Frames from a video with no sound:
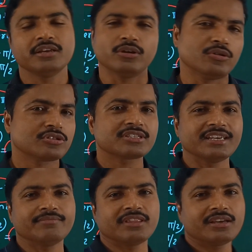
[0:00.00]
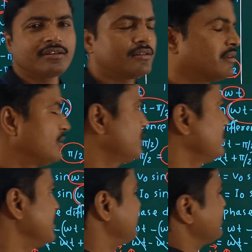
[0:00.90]
here also same thing,
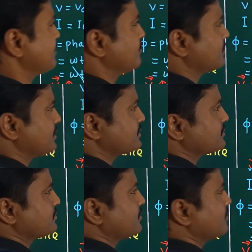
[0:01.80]
applied voltage.